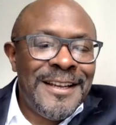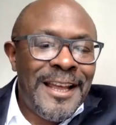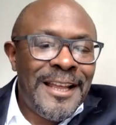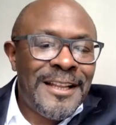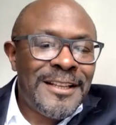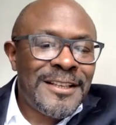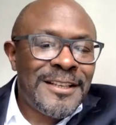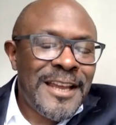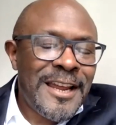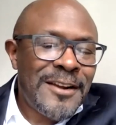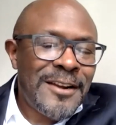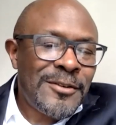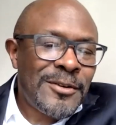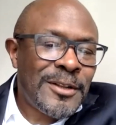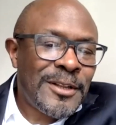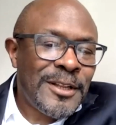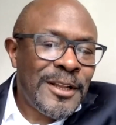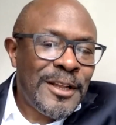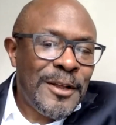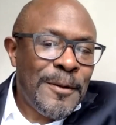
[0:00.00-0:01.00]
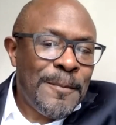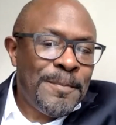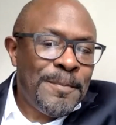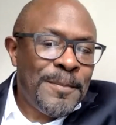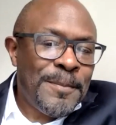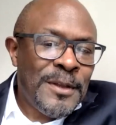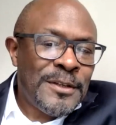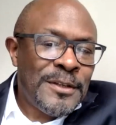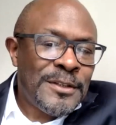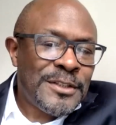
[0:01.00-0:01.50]
And Carole,
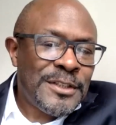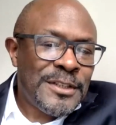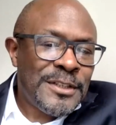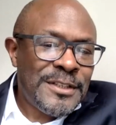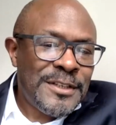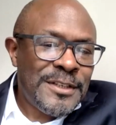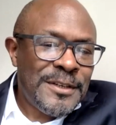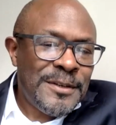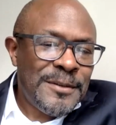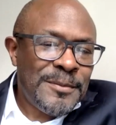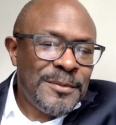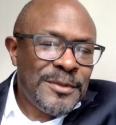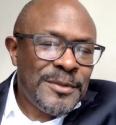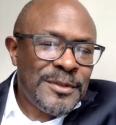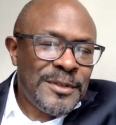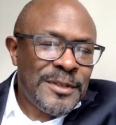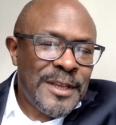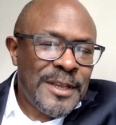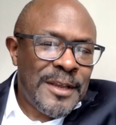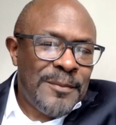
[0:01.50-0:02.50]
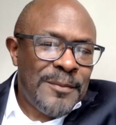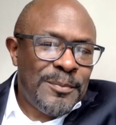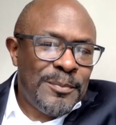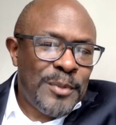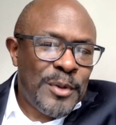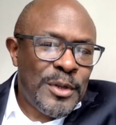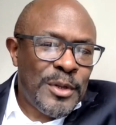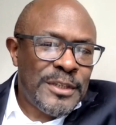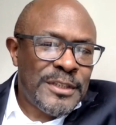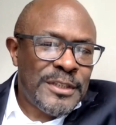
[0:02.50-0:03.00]
just to
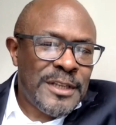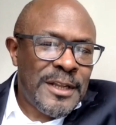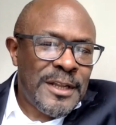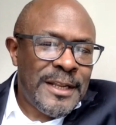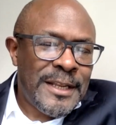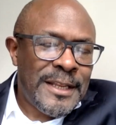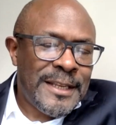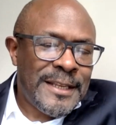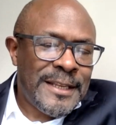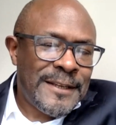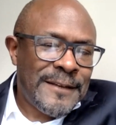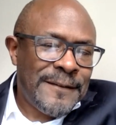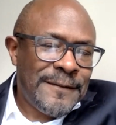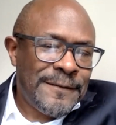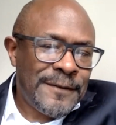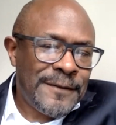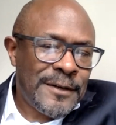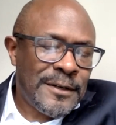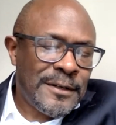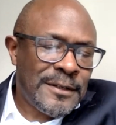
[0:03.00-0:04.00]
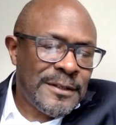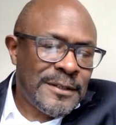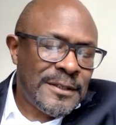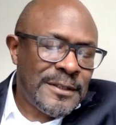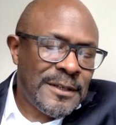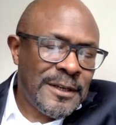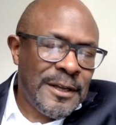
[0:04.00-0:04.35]
put a slightly different